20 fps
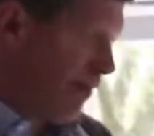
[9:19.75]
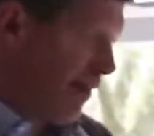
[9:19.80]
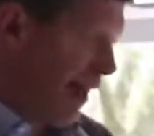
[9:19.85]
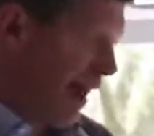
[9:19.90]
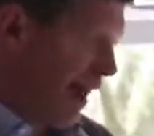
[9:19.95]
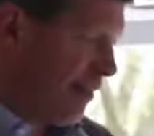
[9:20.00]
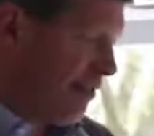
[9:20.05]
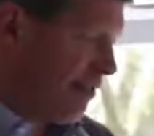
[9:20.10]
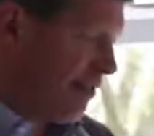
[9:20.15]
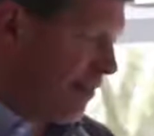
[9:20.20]

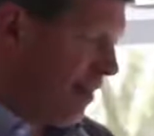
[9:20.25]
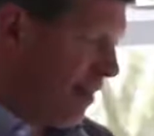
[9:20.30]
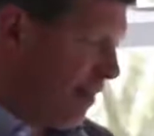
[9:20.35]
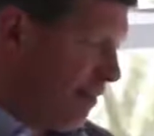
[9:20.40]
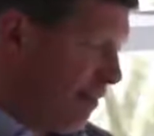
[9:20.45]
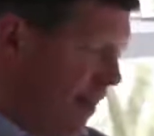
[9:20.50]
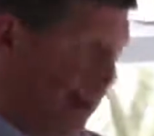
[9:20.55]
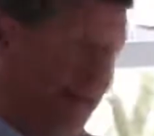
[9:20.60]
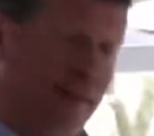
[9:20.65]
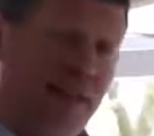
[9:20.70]
flats,
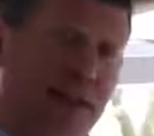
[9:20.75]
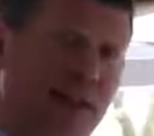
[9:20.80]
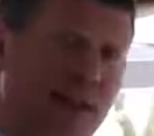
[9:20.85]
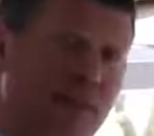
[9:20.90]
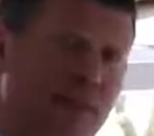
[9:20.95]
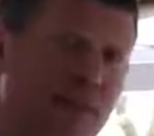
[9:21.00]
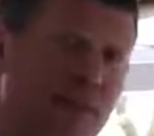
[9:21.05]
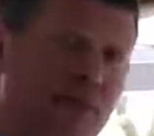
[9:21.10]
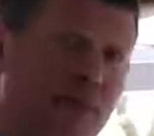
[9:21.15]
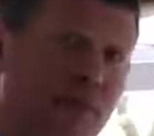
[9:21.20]
and they
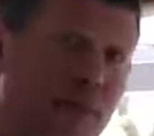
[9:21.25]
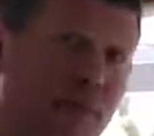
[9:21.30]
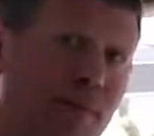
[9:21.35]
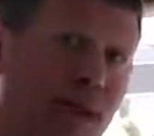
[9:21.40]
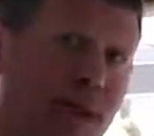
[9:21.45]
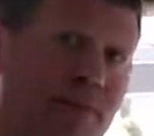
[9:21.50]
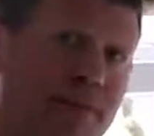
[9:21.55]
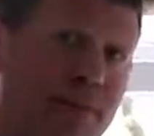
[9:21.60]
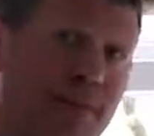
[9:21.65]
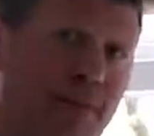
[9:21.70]
can be
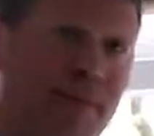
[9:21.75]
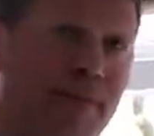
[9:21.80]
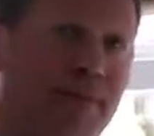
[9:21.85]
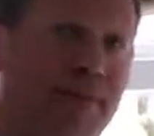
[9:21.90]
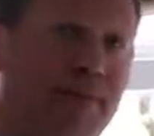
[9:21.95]
problematic.